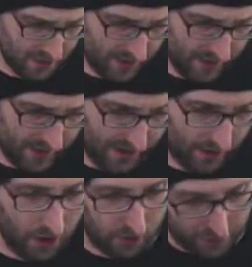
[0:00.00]

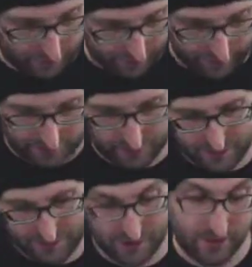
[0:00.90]
And, oh, okay, I know what
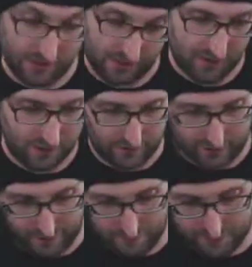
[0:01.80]
this is because it says on the
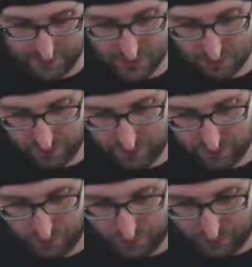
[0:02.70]
label, but this is really
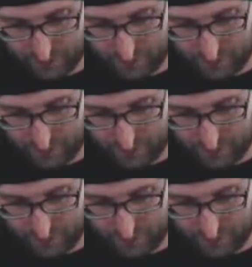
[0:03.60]
cool.